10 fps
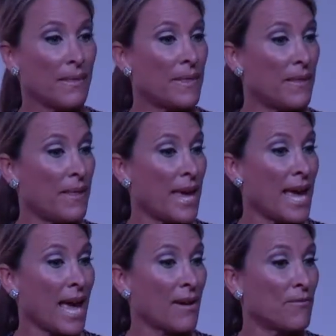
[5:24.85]
that they
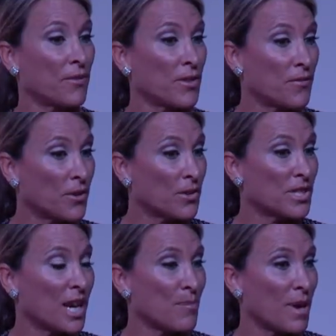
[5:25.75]
have, for the
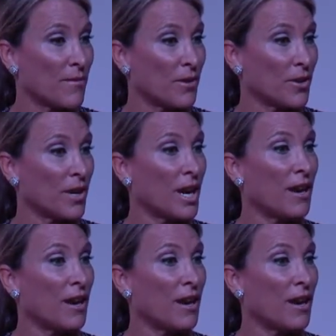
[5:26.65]
first time ever,